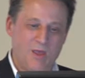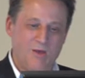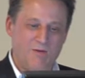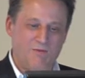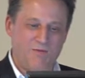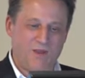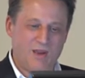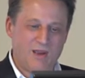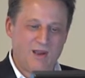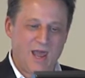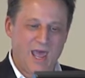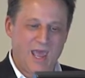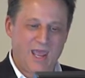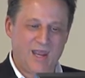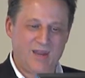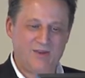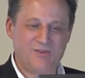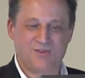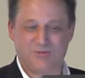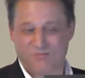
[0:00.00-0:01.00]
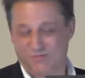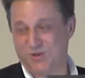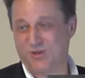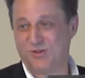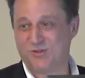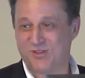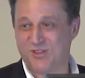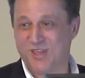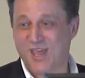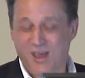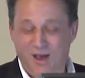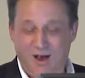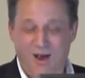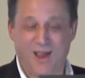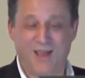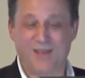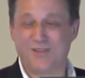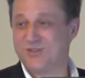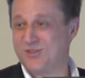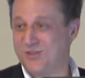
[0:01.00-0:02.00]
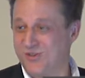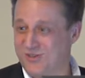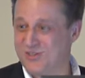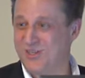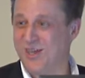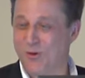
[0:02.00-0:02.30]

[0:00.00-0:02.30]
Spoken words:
Finland, because of their high incidence.